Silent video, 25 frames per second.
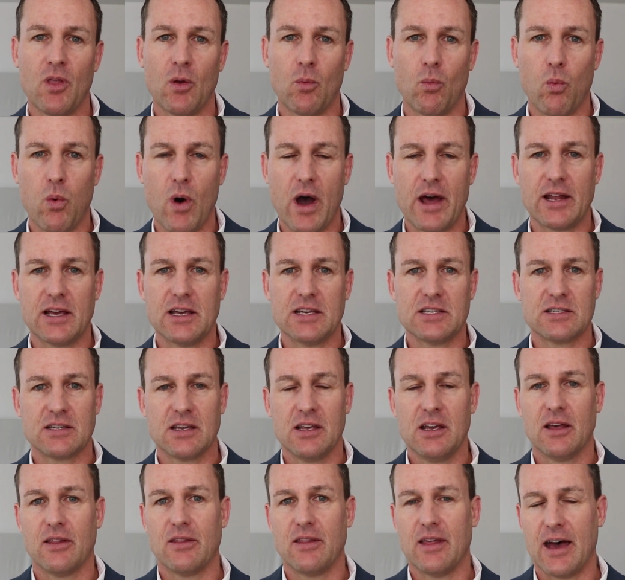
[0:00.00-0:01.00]
One is
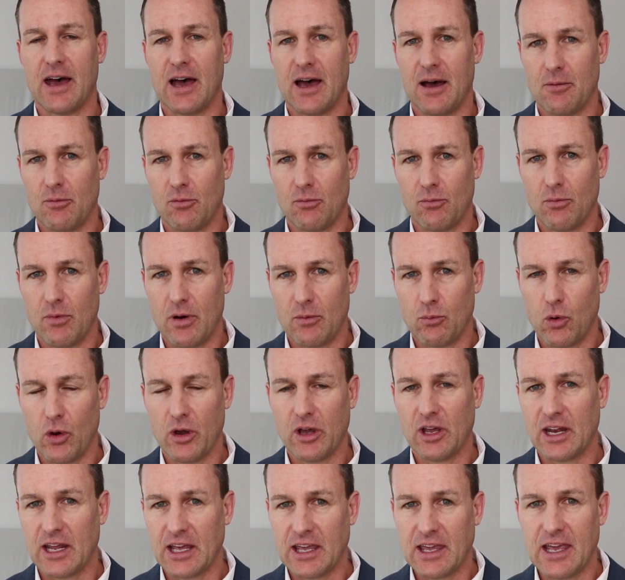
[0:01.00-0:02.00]
they're
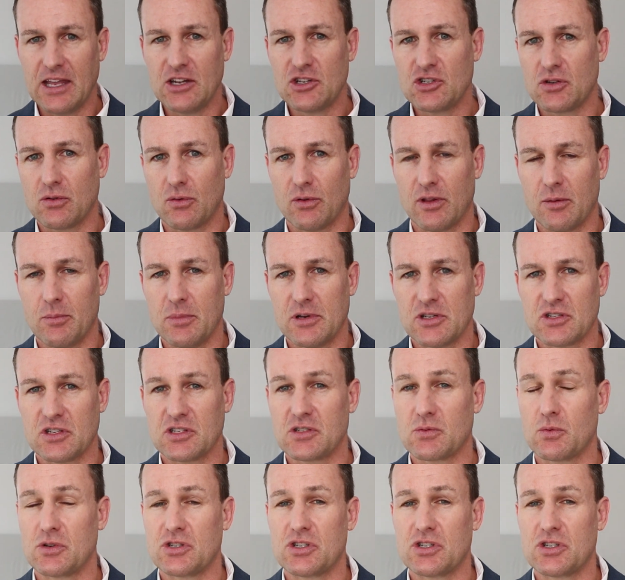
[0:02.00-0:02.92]
working against you in the business,